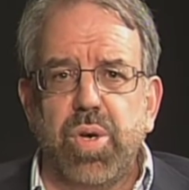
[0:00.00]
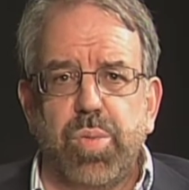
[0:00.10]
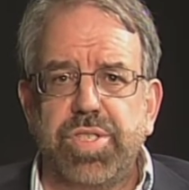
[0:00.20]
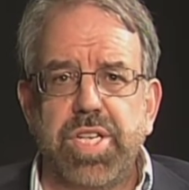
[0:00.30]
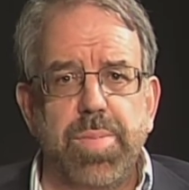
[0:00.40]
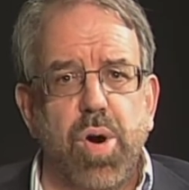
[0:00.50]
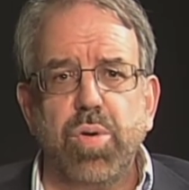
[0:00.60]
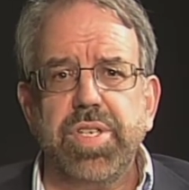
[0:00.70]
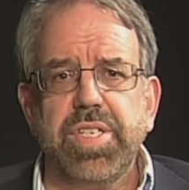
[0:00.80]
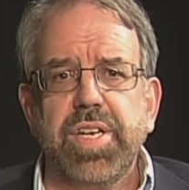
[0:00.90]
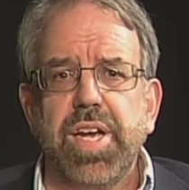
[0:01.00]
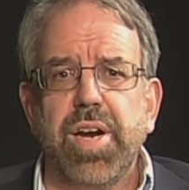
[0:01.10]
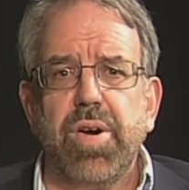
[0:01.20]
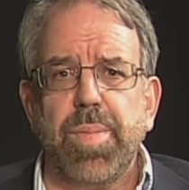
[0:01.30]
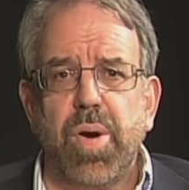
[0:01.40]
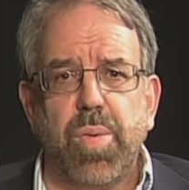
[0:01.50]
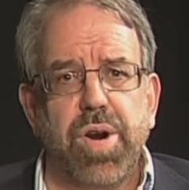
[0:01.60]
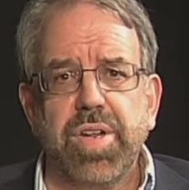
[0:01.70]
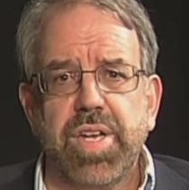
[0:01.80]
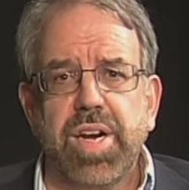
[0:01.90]
we seem only to care about where
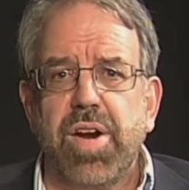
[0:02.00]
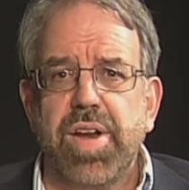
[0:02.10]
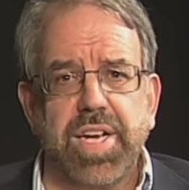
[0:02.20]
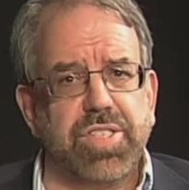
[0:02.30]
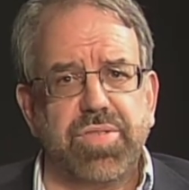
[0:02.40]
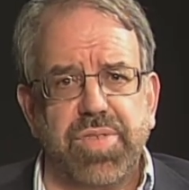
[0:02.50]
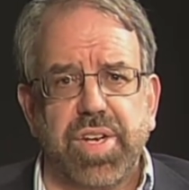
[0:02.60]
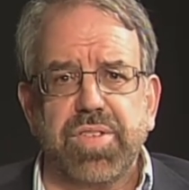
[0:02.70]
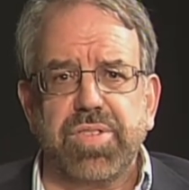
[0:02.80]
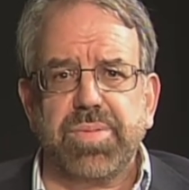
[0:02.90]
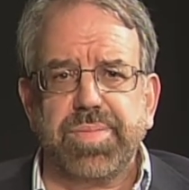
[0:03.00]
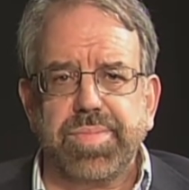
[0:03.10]
to get our next fix.